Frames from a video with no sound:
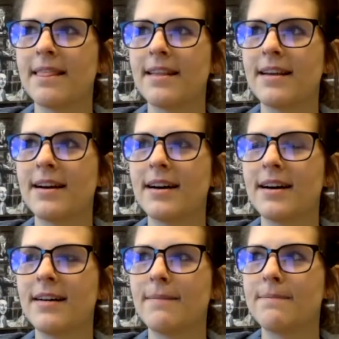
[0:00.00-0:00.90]

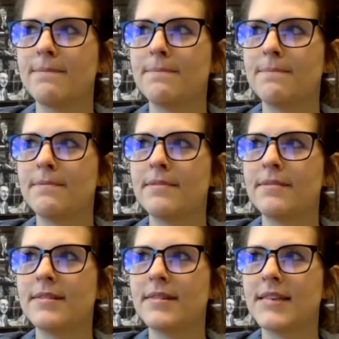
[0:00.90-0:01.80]
um,
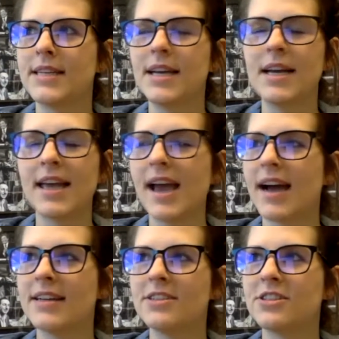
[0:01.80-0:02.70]
yeah,
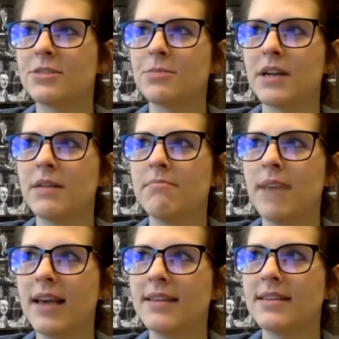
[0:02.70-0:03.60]
it's just been
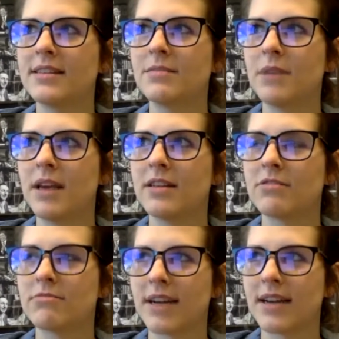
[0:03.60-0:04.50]
amazing to me to
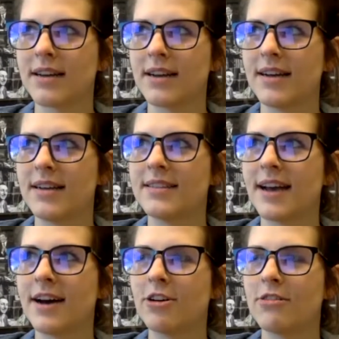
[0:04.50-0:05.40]
recognize
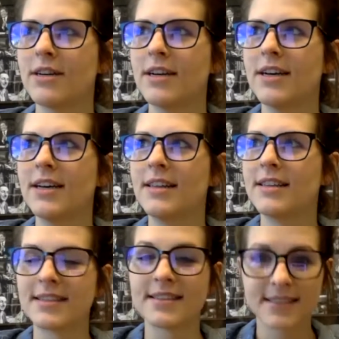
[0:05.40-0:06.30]
how the
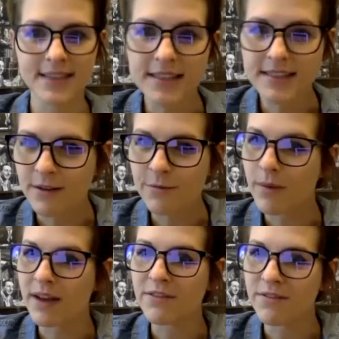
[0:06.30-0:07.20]
success of
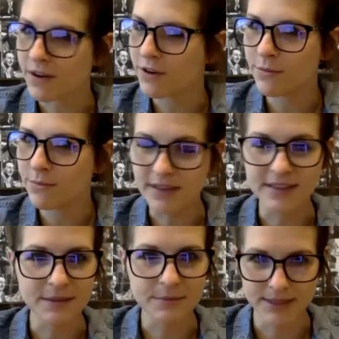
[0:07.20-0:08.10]
my funnel
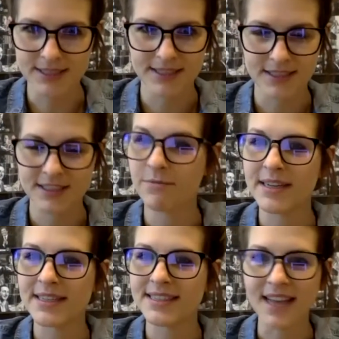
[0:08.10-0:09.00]
building business, of my
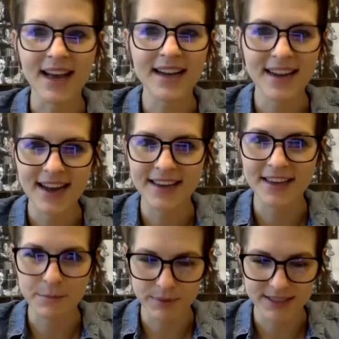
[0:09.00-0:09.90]
design
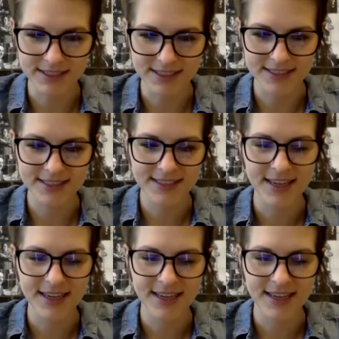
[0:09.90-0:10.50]
hacking business,